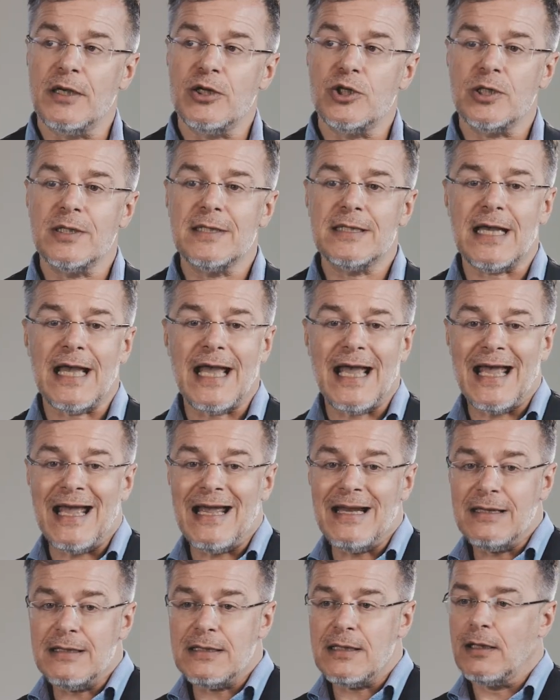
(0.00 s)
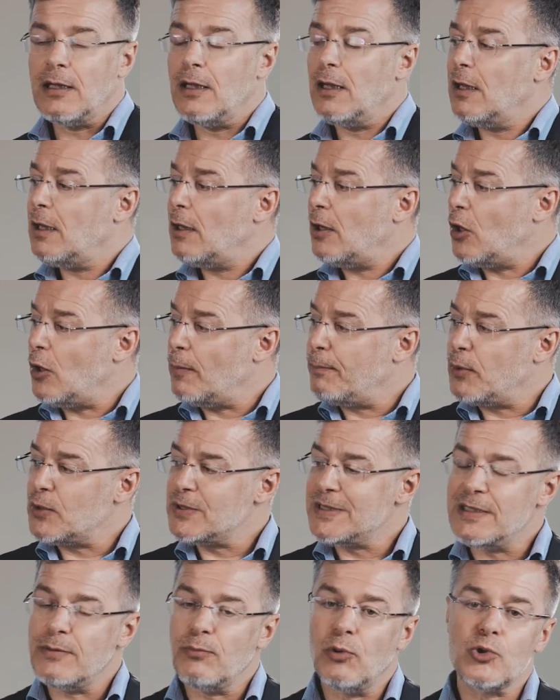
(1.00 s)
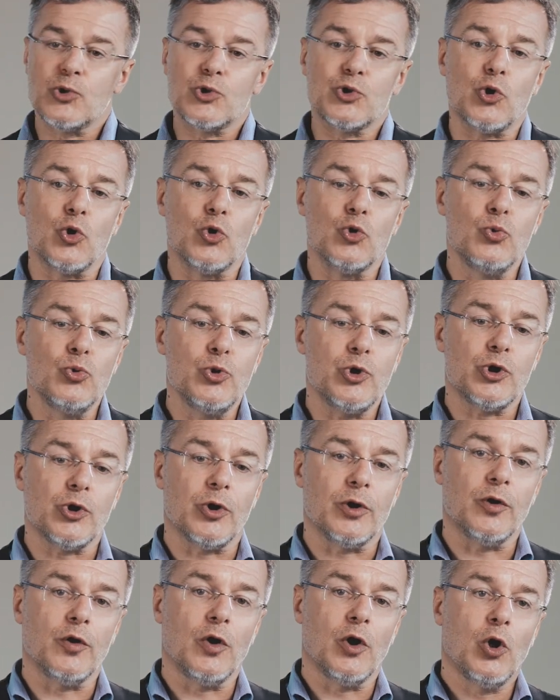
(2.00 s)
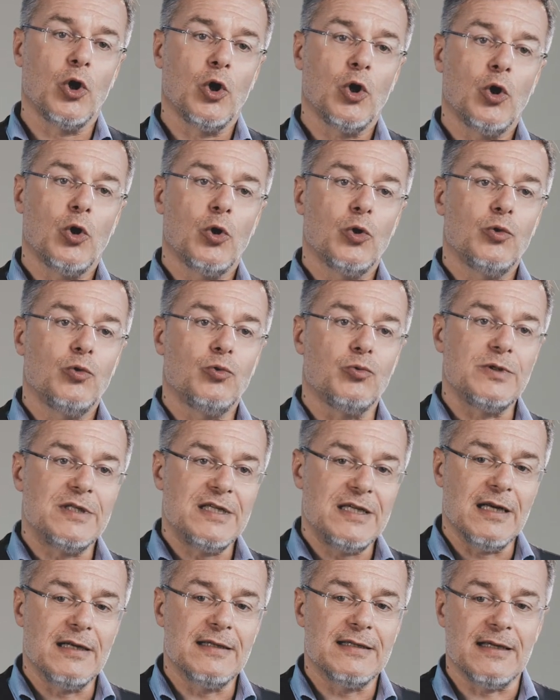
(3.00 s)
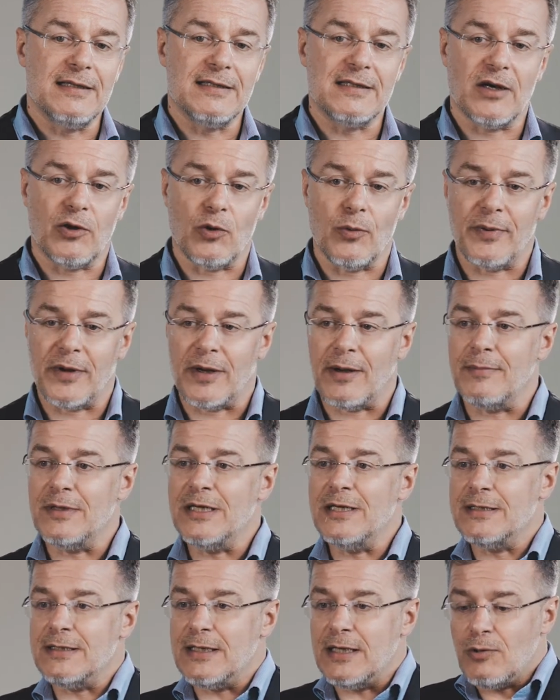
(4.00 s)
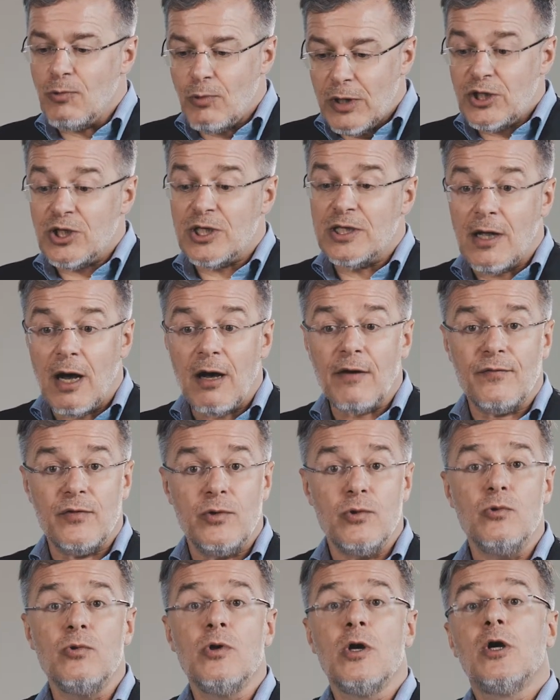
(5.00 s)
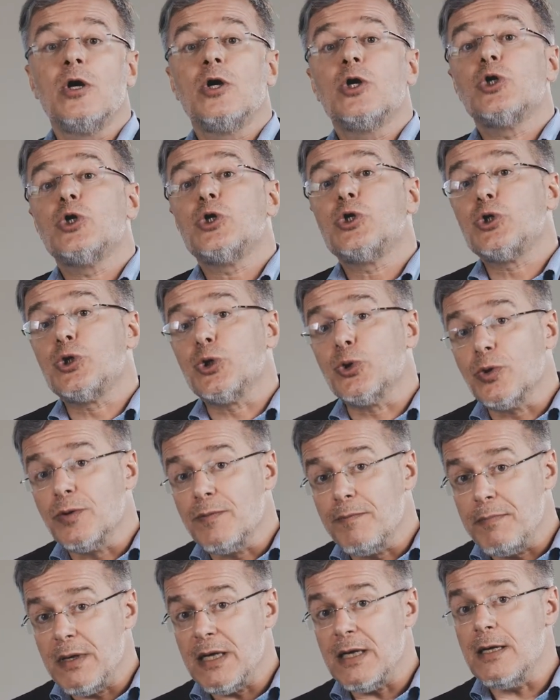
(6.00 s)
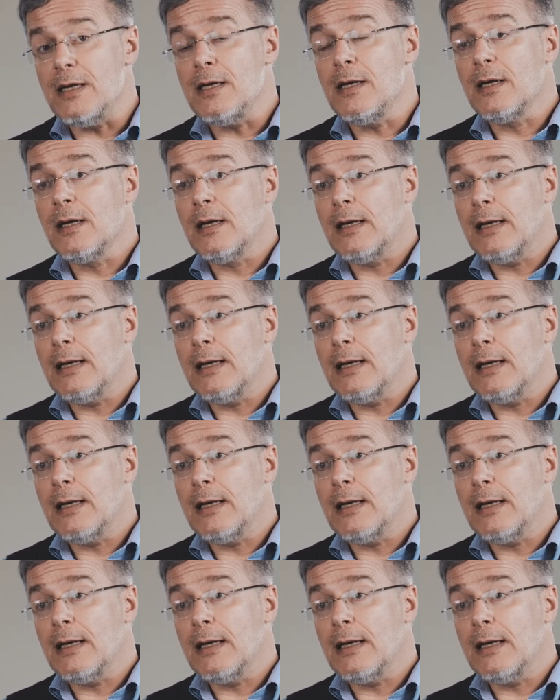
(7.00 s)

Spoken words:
agent, and a possible solution to DLT interoperability, which in our view should be